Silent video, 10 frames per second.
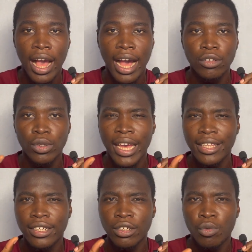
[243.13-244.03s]
and you
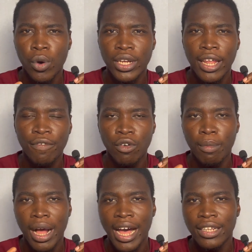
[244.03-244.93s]
get rewarded
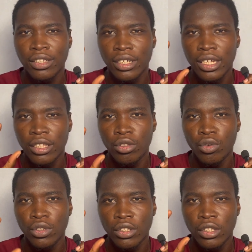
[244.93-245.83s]
from answering
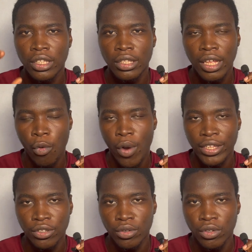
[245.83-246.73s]
those
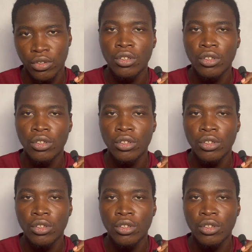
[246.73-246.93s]
questions.